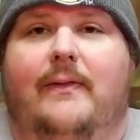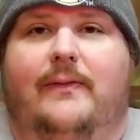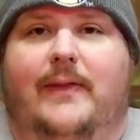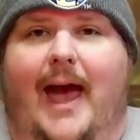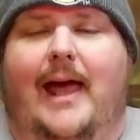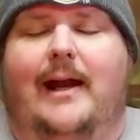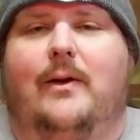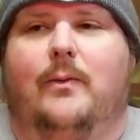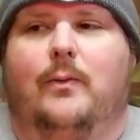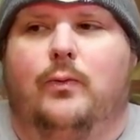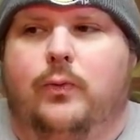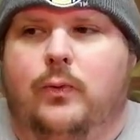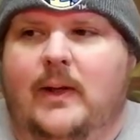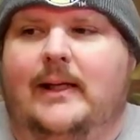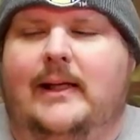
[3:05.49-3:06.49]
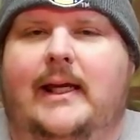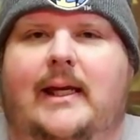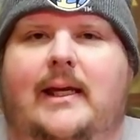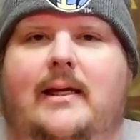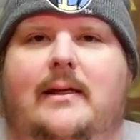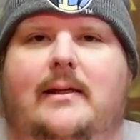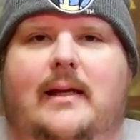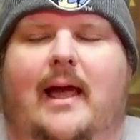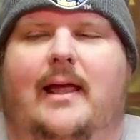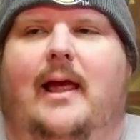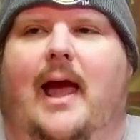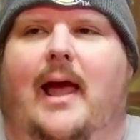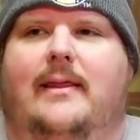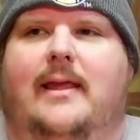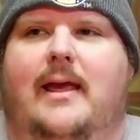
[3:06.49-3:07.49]
That really I,
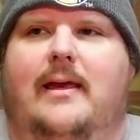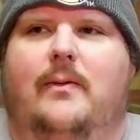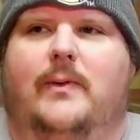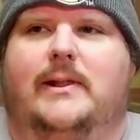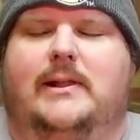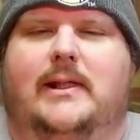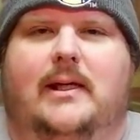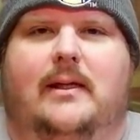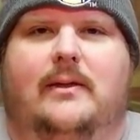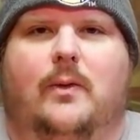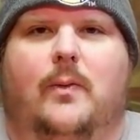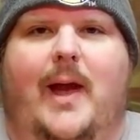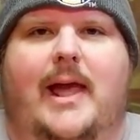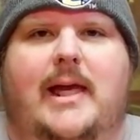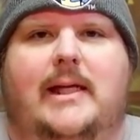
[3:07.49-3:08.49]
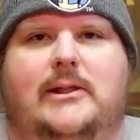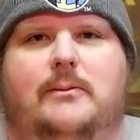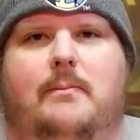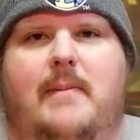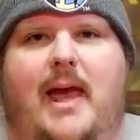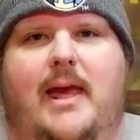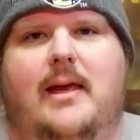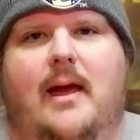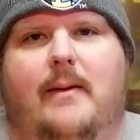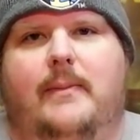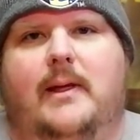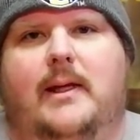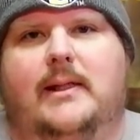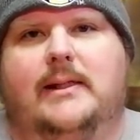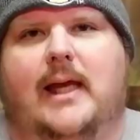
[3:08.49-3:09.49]
I think it was the the way his
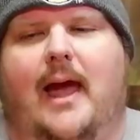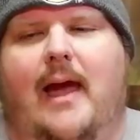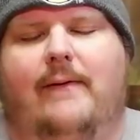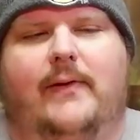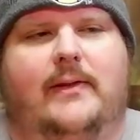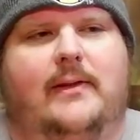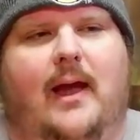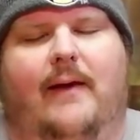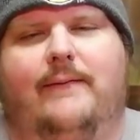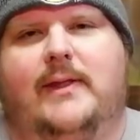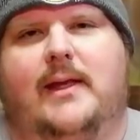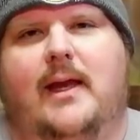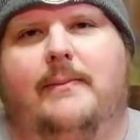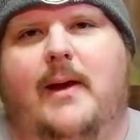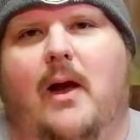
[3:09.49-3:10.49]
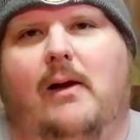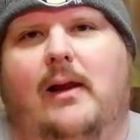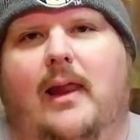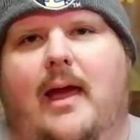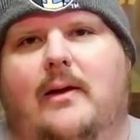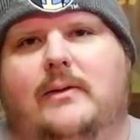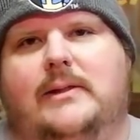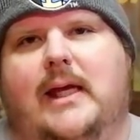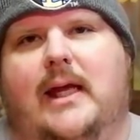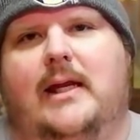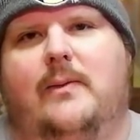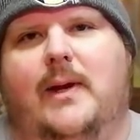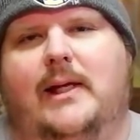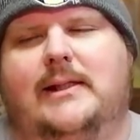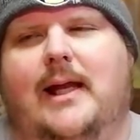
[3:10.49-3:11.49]
makeup is. I have a I have a thing about clowns
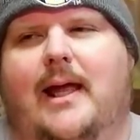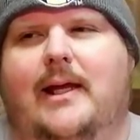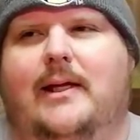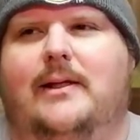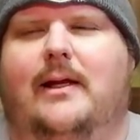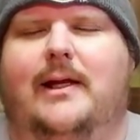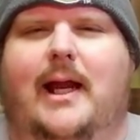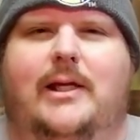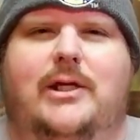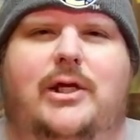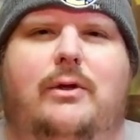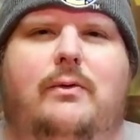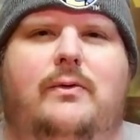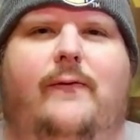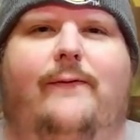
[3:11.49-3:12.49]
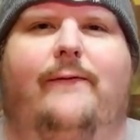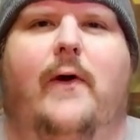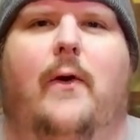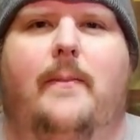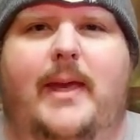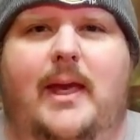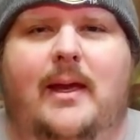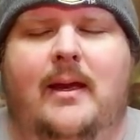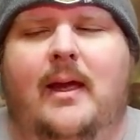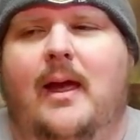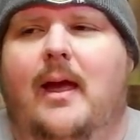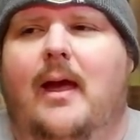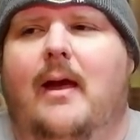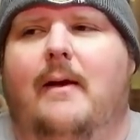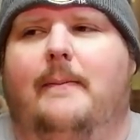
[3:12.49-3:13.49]
anyways. Not a not a huge phobia,
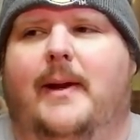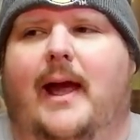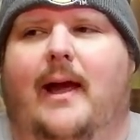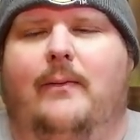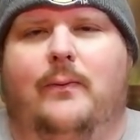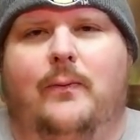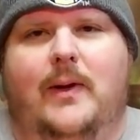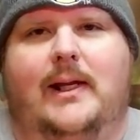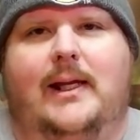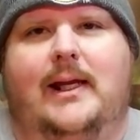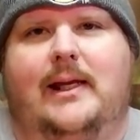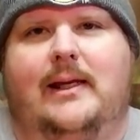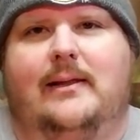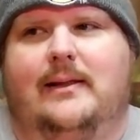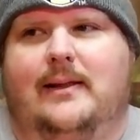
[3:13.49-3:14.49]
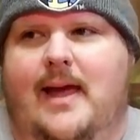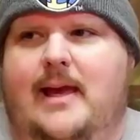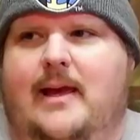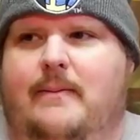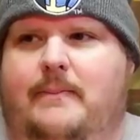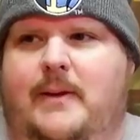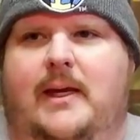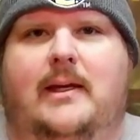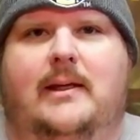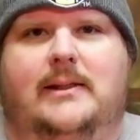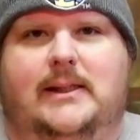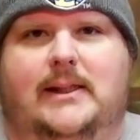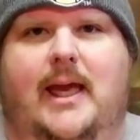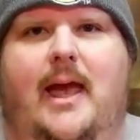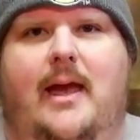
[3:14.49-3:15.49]
but I really like being
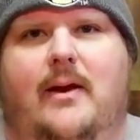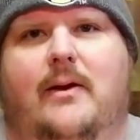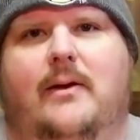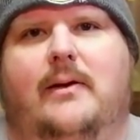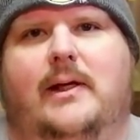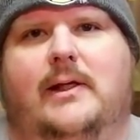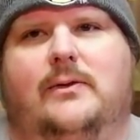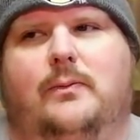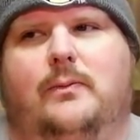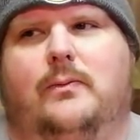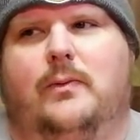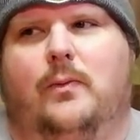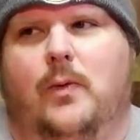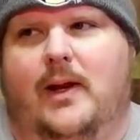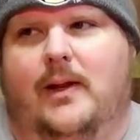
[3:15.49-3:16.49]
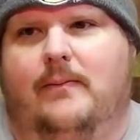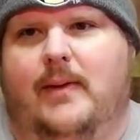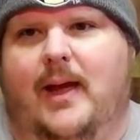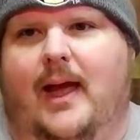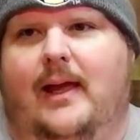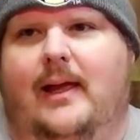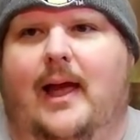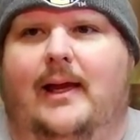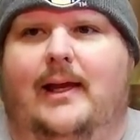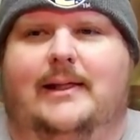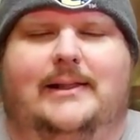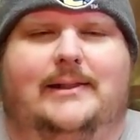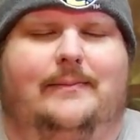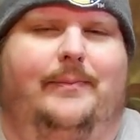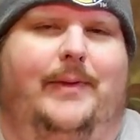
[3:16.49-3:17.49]
scared. Is one of my, I
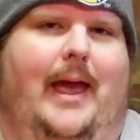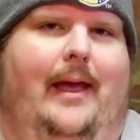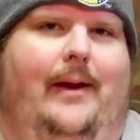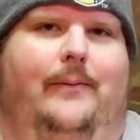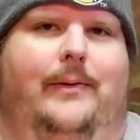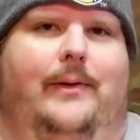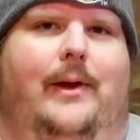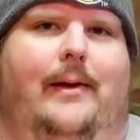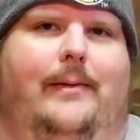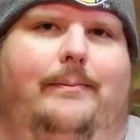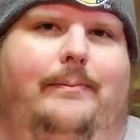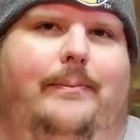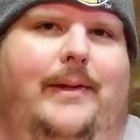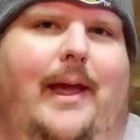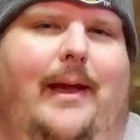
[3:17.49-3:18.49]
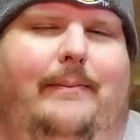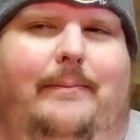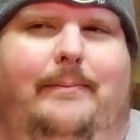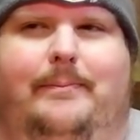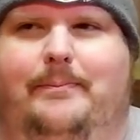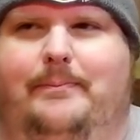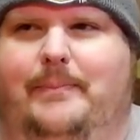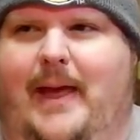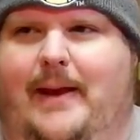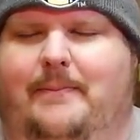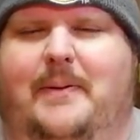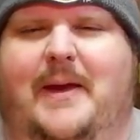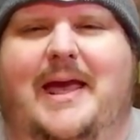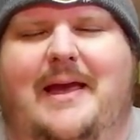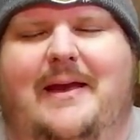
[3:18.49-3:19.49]
guess, I don't not not
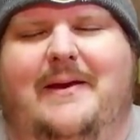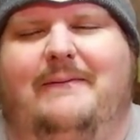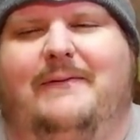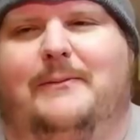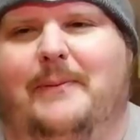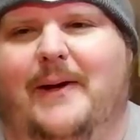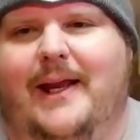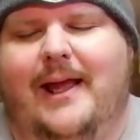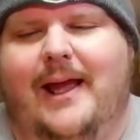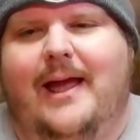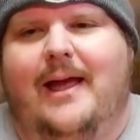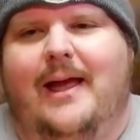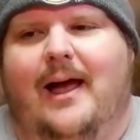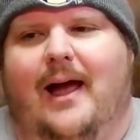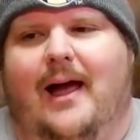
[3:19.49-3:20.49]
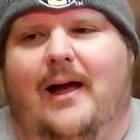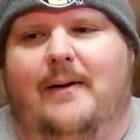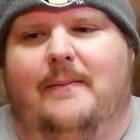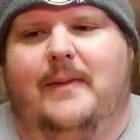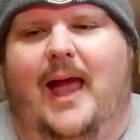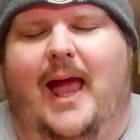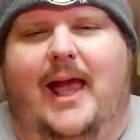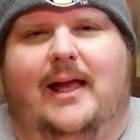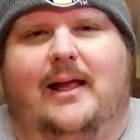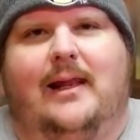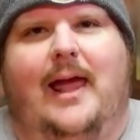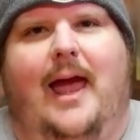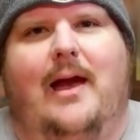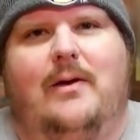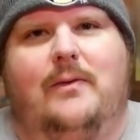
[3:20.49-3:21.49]
pet peeves, but um, a
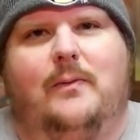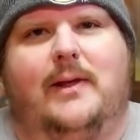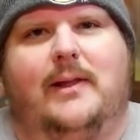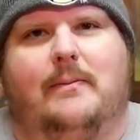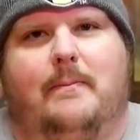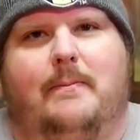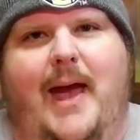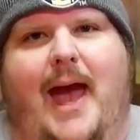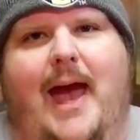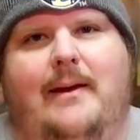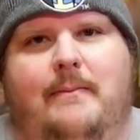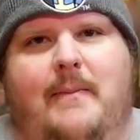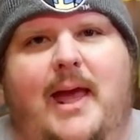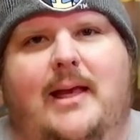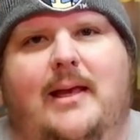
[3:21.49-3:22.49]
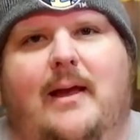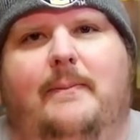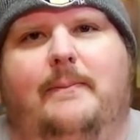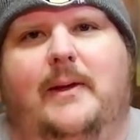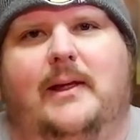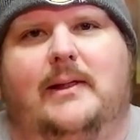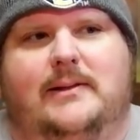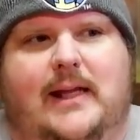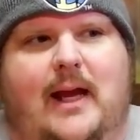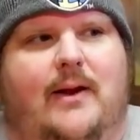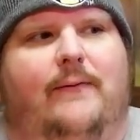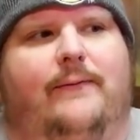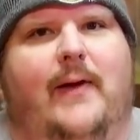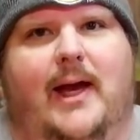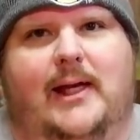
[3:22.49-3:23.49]
clown with bad makeup
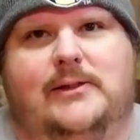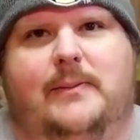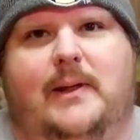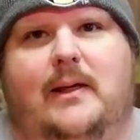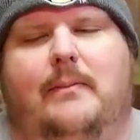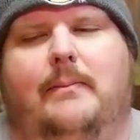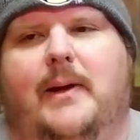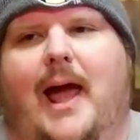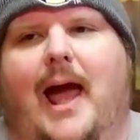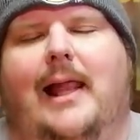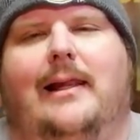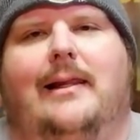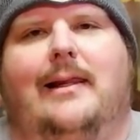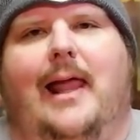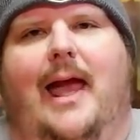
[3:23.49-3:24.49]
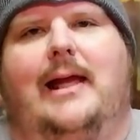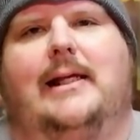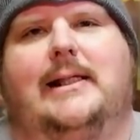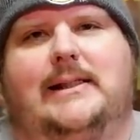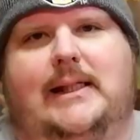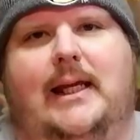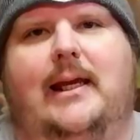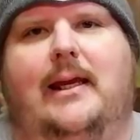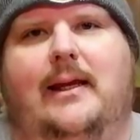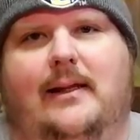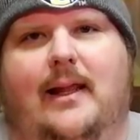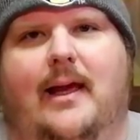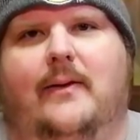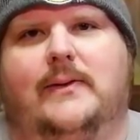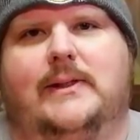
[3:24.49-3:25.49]
terrifies me. But I like seeing
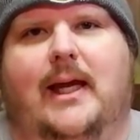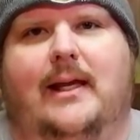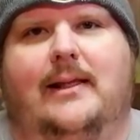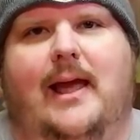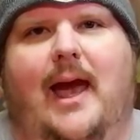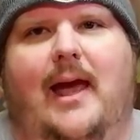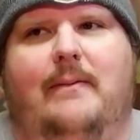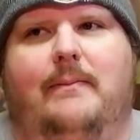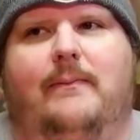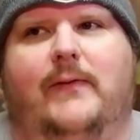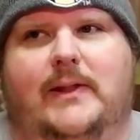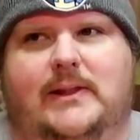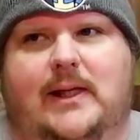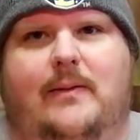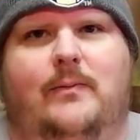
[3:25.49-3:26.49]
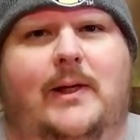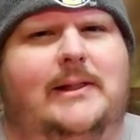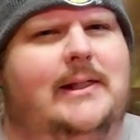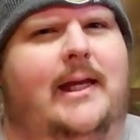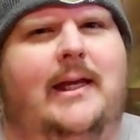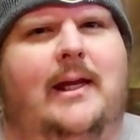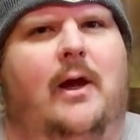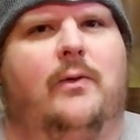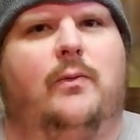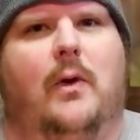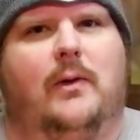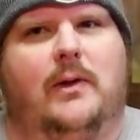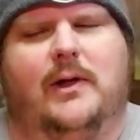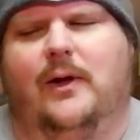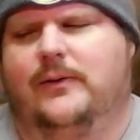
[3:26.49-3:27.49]
clowns like that for the same reason I get on
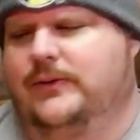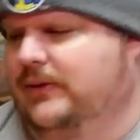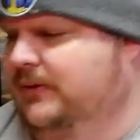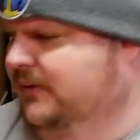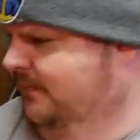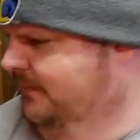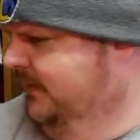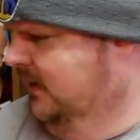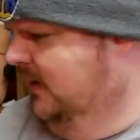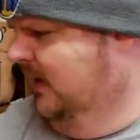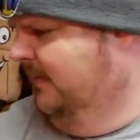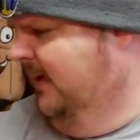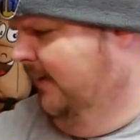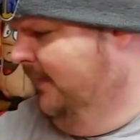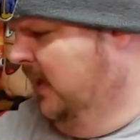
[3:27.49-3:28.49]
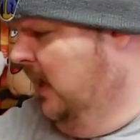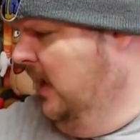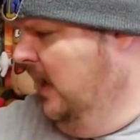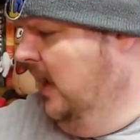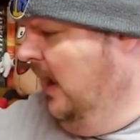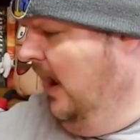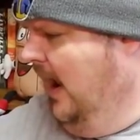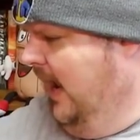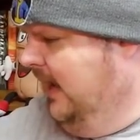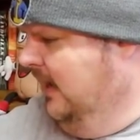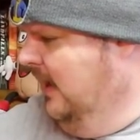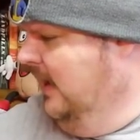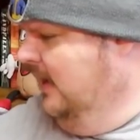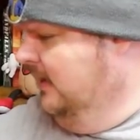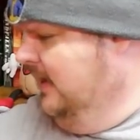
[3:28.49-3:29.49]
roller coasters. You get me? All right.
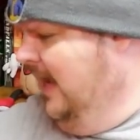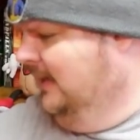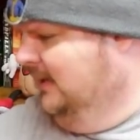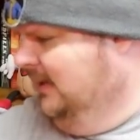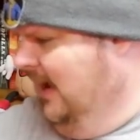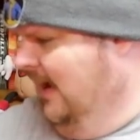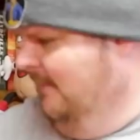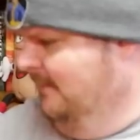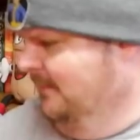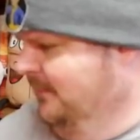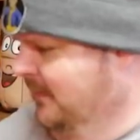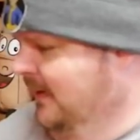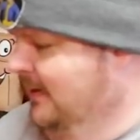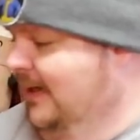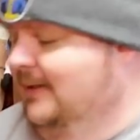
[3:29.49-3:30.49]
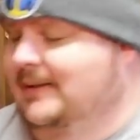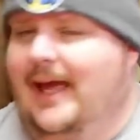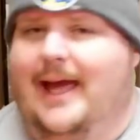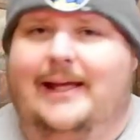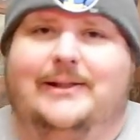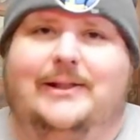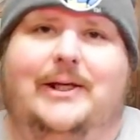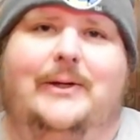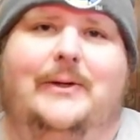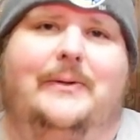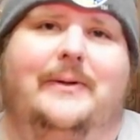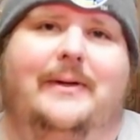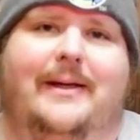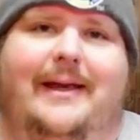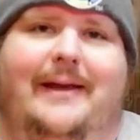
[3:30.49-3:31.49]
Next up, these last
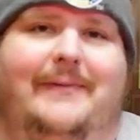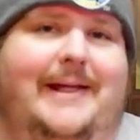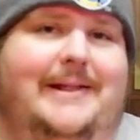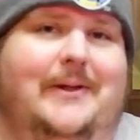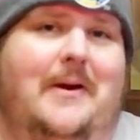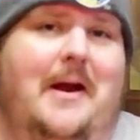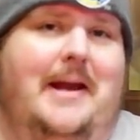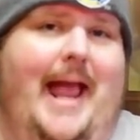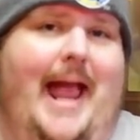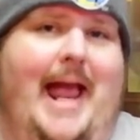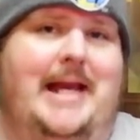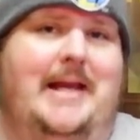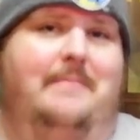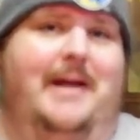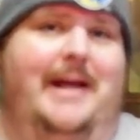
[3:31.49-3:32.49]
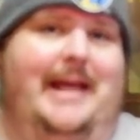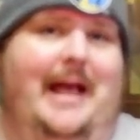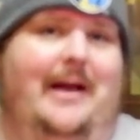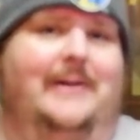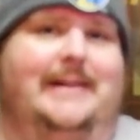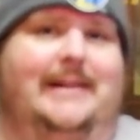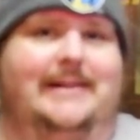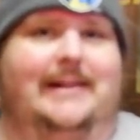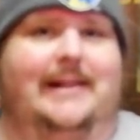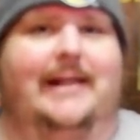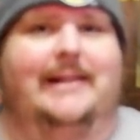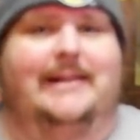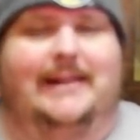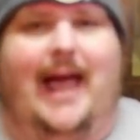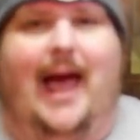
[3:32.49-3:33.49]
two. If these are on anybody else's
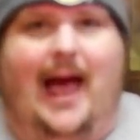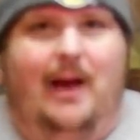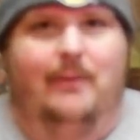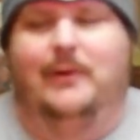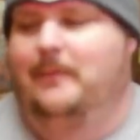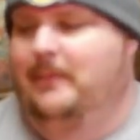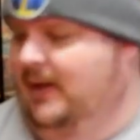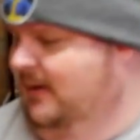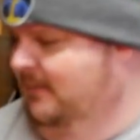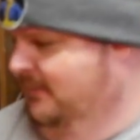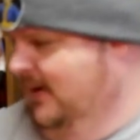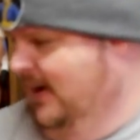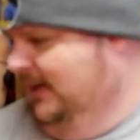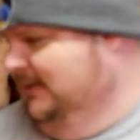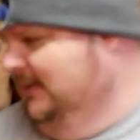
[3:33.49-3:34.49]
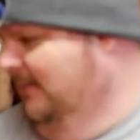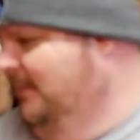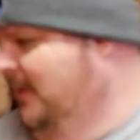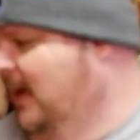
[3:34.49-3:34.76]
list, I would be impressed.